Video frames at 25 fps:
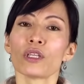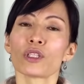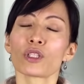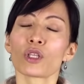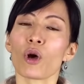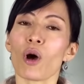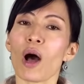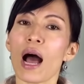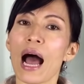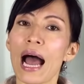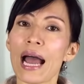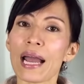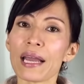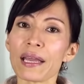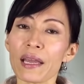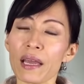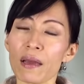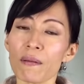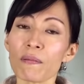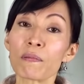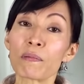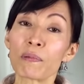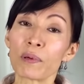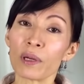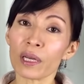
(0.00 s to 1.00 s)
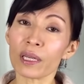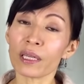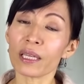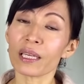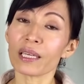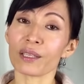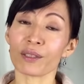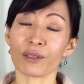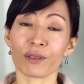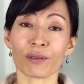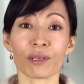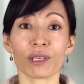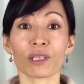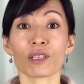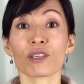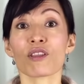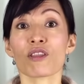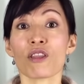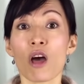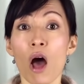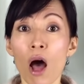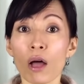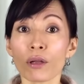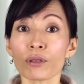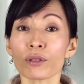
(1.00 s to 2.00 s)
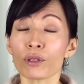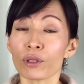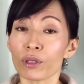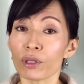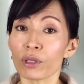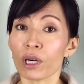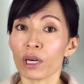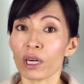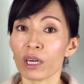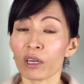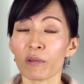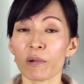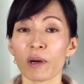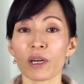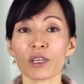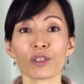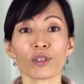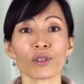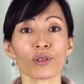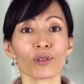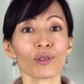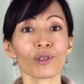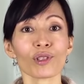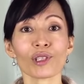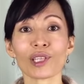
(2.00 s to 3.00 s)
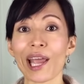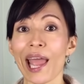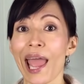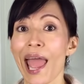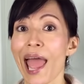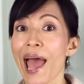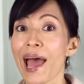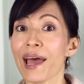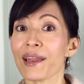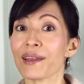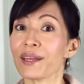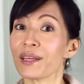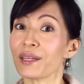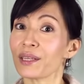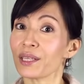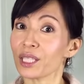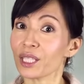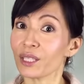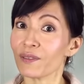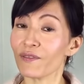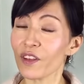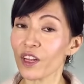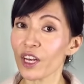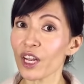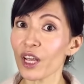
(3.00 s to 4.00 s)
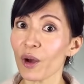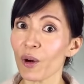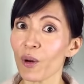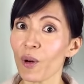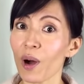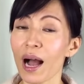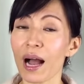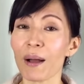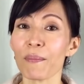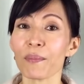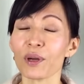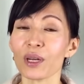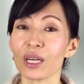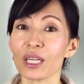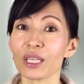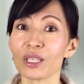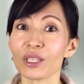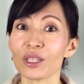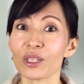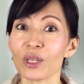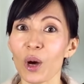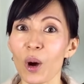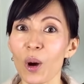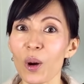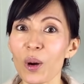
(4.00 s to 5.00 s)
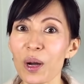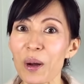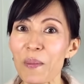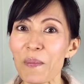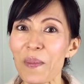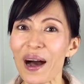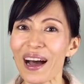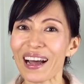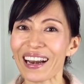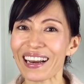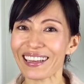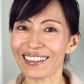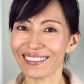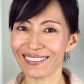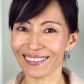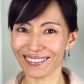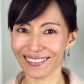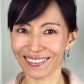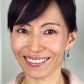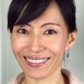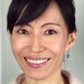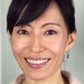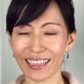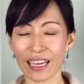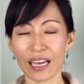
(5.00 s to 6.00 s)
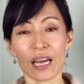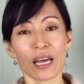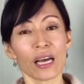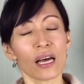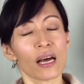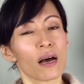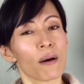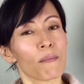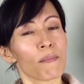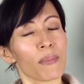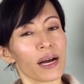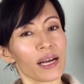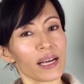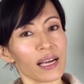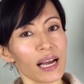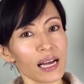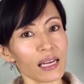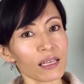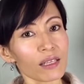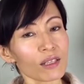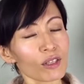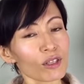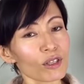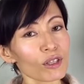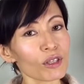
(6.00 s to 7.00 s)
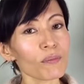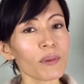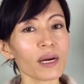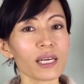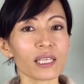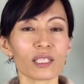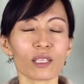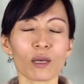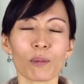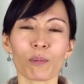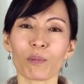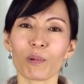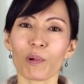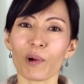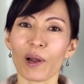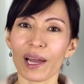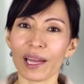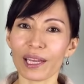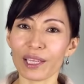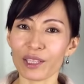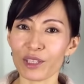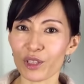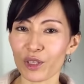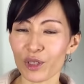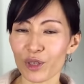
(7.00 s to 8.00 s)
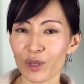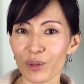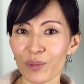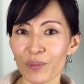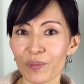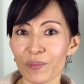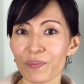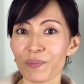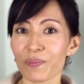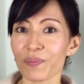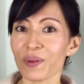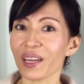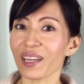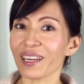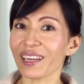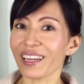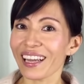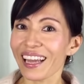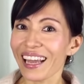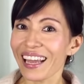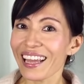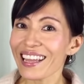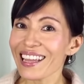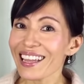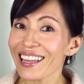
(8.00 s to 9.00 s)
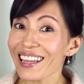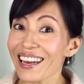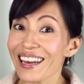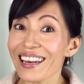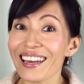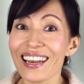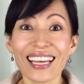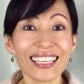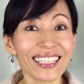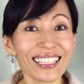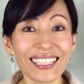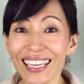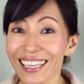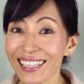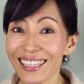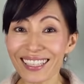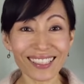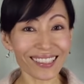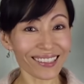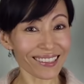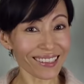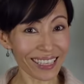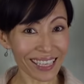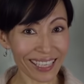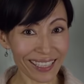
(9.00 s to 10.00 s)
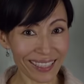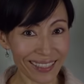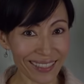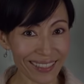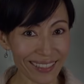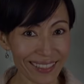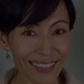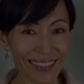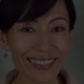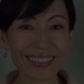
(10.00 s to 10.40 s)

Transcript: So I gave really a serious thought to her questions, and in this video, I'm gonna talk about it. My answer might surprise you, but hey, let's get started.